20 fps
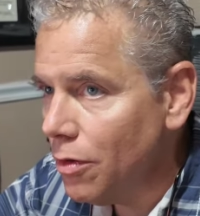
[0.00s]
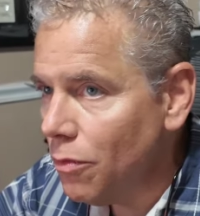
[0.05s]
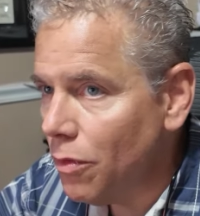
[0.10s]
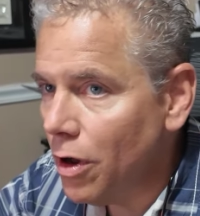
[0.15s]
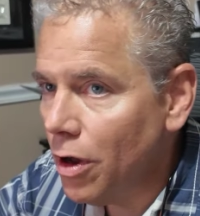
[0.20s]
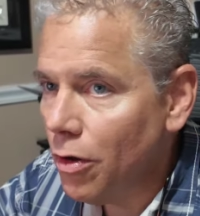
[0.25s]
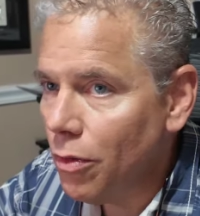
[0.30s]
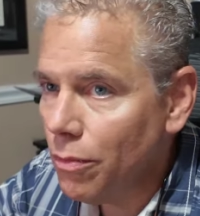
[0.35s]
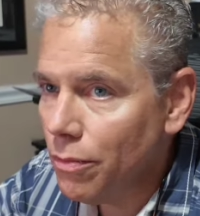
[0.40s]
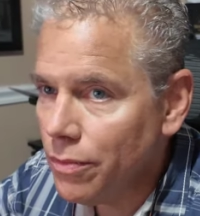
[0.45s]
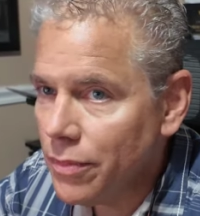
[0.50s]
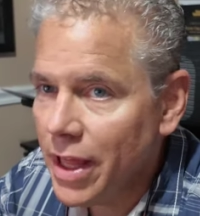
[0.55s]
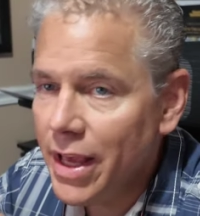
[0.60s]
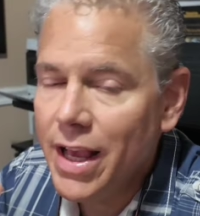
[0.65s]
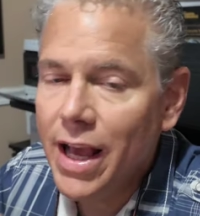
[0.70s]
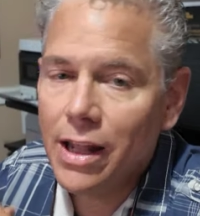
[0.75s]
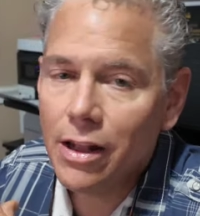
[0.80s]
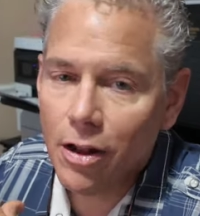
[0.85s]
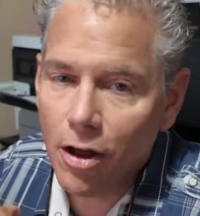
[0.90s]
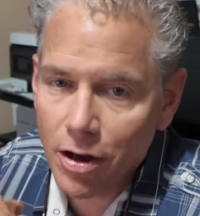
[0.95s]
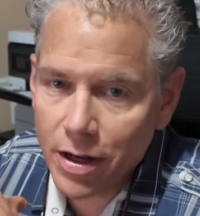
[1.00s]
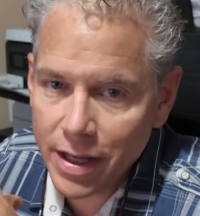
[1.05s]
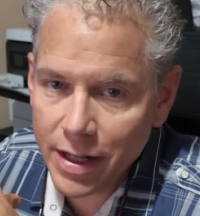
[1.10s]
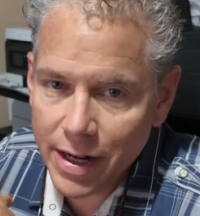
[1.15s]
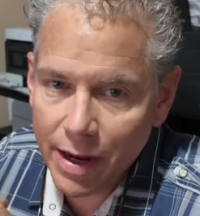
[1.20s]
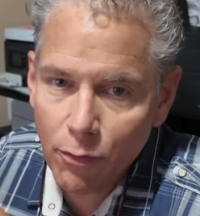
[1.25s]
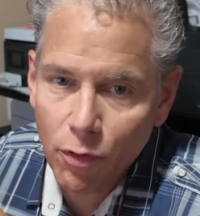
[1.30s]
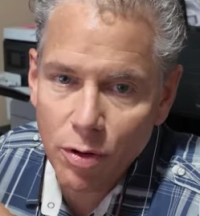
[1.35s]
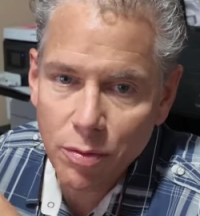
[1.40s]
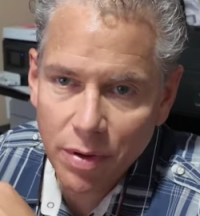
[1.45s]
Well, they got lucky.
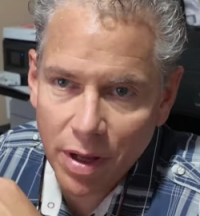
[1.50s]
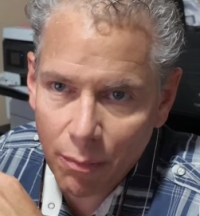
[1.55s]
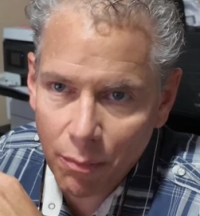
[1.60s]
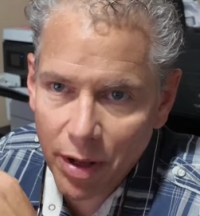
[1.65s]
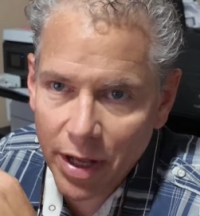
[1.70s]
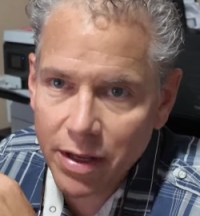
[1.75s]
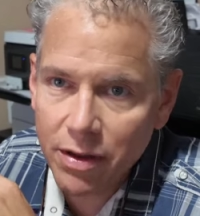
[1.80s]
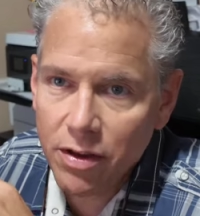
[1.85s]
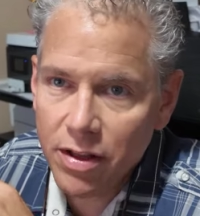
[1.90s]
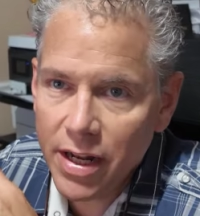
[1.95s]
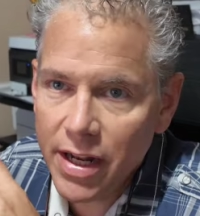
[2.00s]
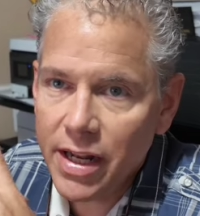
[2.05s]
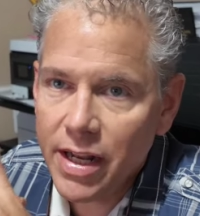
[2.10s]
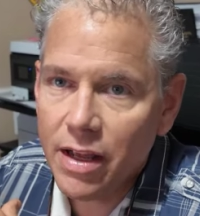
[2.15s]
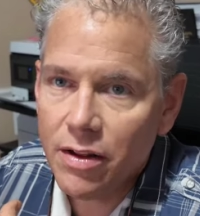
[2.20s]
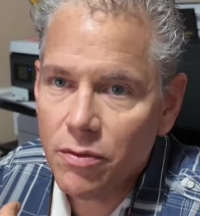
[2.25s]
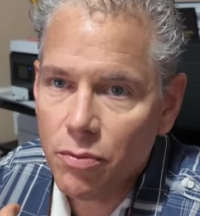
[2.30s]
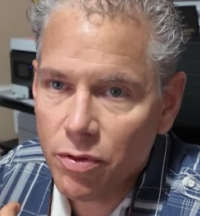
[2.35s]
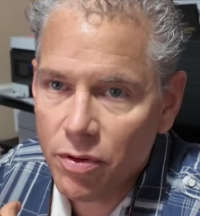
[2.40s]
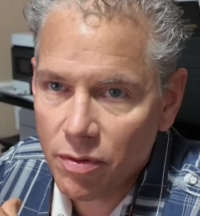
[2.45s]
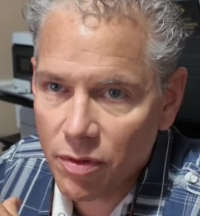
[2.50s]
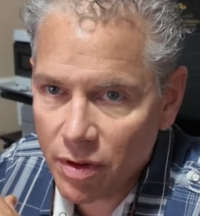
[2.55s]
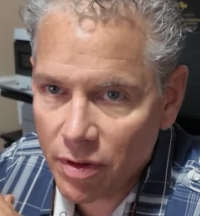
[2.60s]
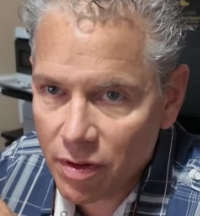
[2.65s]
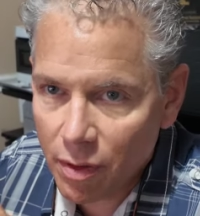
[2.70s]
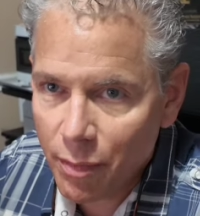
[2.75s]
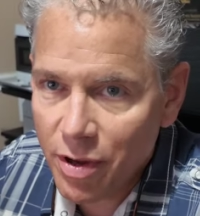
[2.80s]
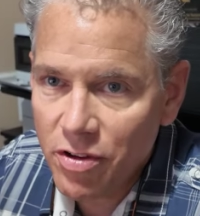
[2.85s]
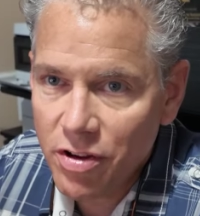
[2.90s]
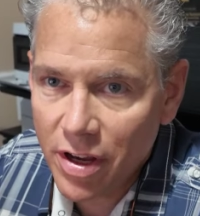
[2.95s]
They went, I'm like, you need to
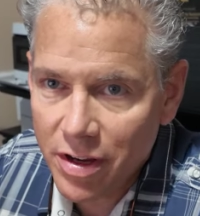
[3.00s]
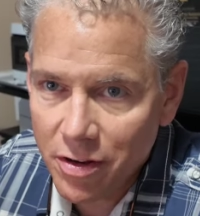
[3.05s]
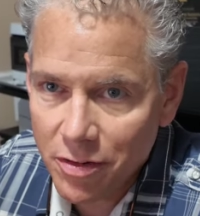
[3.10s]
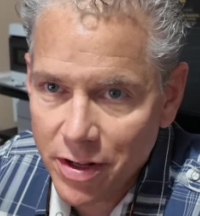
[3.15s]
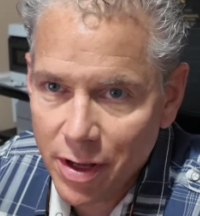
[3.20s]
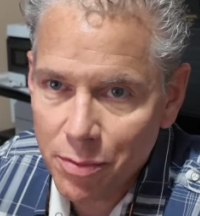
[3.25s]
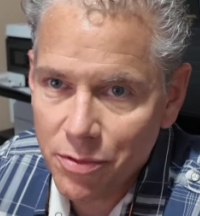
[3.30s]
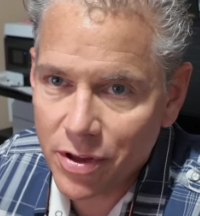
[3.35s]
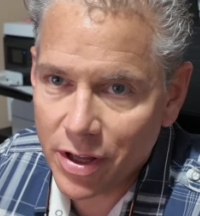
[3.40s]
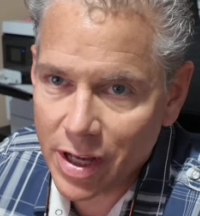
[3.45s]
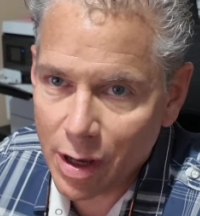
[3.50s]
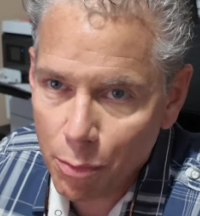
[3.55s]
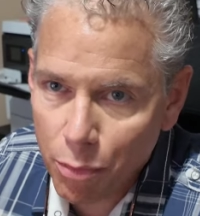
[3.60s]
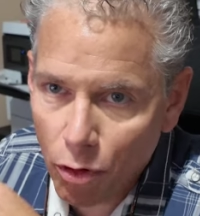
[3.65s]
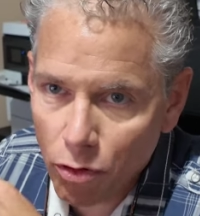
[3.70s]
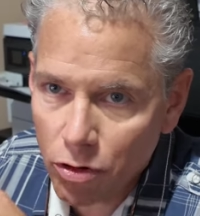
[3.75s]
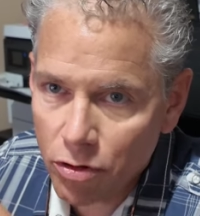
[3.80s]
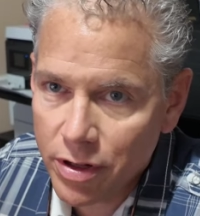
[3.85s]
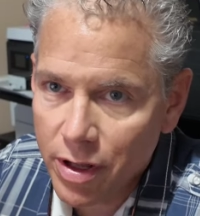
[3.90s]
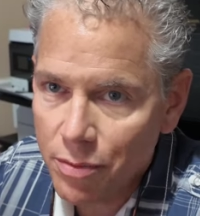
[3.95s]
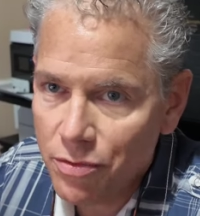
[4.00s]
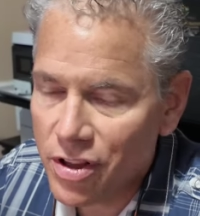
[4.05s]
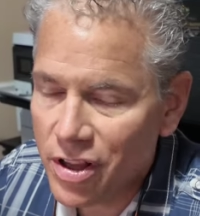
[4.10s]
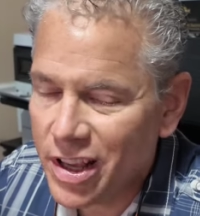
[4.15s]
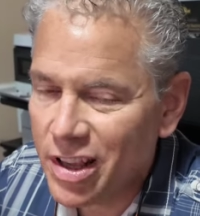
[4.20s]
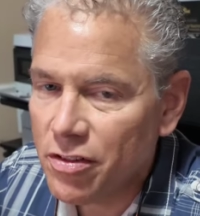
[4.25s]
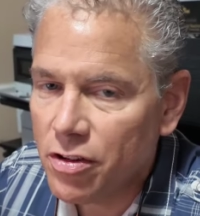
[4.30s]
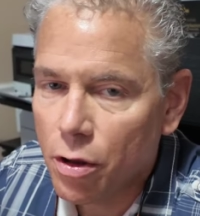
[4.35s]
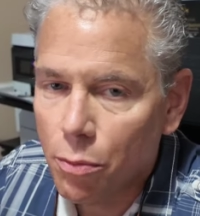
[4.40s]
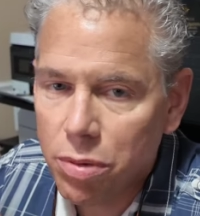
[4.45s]
let me check your dipstick. I pulled her
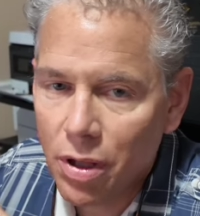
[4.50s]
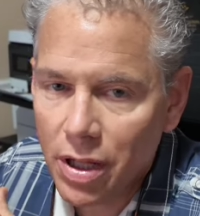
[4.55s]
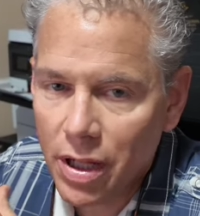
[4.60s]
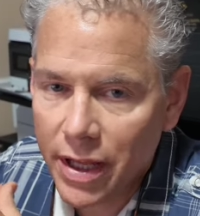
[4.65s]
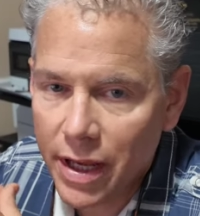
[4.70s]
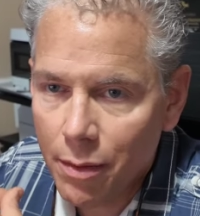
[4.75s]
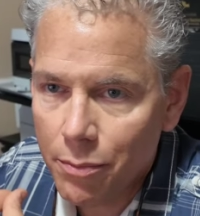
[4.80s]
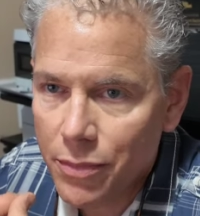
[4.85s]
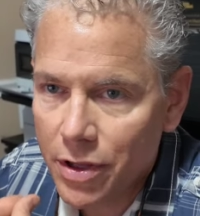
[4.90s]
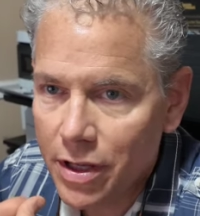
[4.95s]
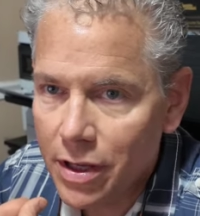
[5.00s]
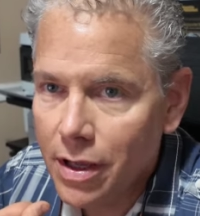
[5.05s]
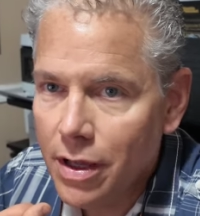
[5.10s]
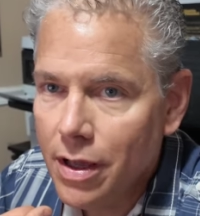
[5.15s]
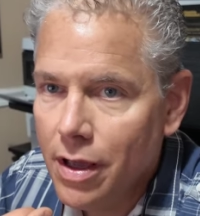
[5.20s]
dipstick, it's completely empty.